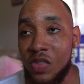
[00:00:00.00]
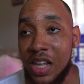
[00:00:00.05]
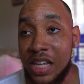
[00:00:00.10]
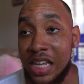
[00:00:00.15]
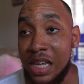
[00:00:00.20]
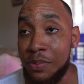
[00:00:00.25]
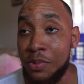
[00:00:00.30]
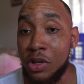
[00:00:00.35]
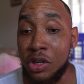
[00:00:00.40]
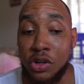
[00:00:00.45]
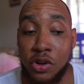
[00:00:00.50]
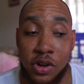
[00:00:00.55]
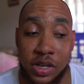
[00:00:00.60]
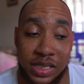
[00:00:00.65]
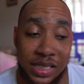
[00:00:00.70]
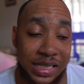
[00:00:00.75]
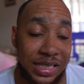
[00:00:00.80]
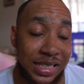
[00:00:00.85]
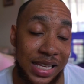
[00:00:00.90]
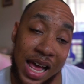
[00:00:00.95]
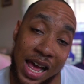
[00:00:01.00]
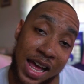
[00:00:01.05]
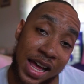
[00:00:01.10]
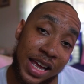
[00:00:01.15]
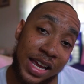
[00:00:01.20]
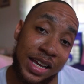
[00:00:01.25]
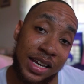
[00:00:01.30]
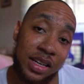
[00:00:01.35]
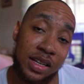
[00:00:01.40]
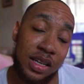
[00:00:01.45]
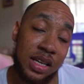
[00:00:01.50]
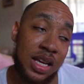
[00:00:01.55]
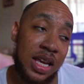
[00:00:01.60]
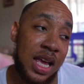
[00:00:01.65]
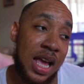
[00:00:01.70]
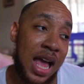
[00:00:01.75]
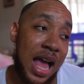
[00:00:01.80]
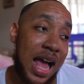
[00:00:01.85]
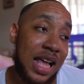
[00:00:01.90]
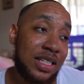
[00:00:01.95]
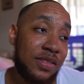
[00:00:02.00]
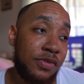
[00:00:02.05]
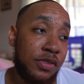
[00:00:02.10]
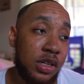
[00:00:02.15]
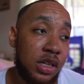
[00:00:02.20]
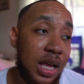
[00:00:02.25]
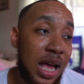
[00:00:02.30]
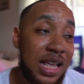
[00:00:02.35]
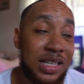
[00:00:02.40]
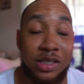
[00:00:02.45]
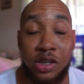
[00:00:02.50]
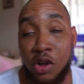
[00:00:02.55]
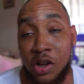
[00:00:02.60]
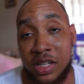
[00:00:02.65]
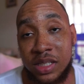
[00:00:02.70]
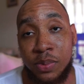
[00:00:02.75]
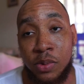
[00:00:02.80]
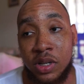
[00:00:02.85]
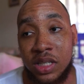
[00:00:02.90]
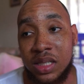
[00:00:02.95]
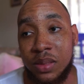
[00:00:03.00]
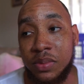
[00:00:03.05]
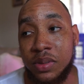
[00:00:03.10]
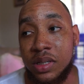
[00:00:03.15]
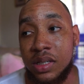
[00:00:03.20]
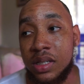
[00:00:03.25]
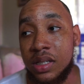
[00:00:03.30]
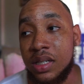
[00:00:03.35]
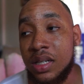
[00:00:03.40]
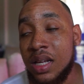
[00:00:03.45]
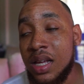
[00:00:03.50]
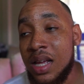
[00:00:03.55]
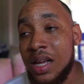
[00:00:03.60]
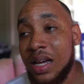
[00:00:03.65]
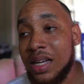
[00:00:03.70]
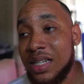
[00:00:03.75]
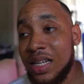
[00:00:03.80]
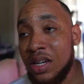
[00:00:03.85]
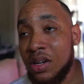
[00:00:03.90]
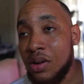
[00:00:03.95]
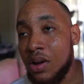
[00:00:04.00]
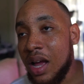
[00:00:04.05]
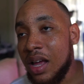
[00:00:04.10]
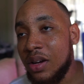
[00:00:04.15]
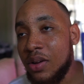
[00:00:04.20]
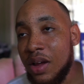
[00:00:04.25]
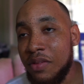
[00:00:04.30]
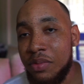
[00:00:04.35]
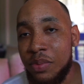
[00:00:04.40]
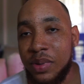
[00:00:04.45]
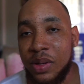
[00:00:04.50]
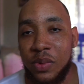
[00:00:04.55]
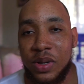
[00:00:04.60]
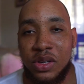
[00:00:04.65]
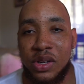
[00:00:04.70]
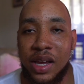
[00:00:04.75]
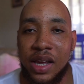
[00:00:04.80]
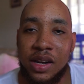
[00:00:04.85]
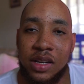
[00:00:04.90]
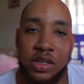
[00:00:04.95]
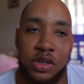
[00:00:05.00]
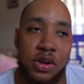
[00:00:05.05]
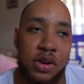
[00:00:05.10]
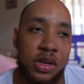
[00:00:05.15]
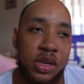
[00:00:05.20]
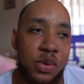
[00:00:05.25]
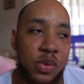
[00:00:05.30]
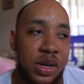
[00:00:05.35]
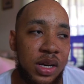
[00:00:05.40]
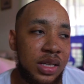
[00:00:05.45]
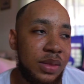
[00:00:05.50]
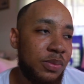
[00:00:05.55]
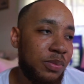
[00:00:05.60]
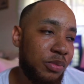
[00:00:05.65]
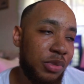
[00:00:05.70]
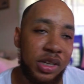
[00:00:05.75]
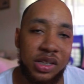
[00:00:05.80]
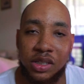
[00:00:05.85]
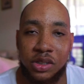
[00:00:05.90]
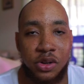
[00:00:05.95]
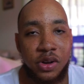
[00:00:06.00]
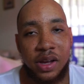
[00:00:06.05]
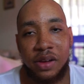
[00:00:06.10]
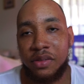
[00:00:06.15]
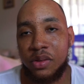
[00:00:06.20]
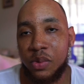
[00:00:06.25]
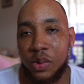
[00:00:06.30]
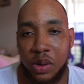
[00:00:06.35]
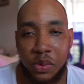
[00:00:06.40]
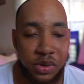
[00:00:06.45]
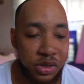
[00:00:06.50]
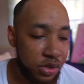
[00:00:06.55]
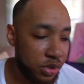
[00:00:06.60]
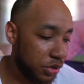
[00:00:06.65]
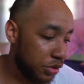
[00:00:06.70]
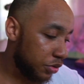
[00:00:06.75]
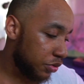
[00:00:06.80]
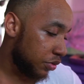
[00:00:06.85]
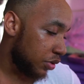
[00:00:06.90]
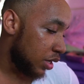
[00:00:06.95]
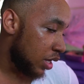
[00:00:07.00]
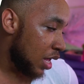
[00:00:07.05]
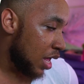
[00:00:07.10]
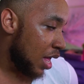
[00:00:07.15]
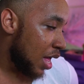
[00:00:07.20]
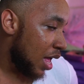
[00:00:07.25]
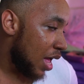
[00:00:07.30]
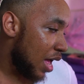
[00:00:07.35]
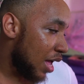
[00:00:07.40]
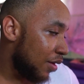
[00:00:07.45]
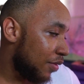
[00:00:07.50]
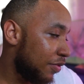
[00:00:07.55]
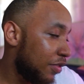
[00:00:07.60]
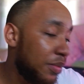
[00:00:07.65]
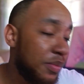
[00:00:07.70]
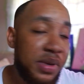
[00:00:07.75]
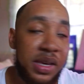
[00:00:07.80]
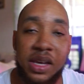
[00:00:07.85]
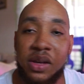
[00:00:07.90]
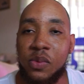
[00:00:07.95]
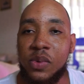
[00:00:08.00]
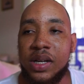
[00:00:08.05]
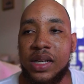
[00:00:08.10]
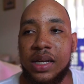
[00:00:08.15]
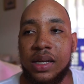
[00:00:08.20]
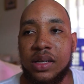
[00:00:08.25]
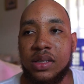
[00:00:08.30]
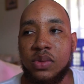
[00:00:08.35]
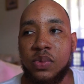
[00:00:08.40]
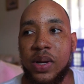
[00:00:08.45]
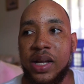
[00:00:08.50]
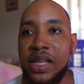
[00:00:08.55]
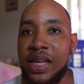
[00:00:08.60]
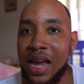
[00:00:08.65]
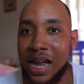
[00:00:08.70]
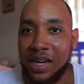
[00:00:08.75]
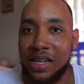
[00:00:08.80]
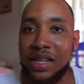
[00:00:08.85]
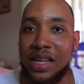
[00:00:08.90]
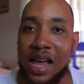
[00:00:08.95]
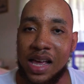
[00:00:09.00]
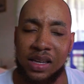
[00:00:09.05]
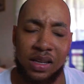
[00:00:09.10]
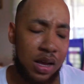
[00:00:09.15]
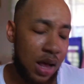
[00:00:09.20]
Keep your dogs inside as long as possible. Because I know everybody, when you get a dog, you want to bring the dog everywhere with you. And for me, it was, well, he had it last,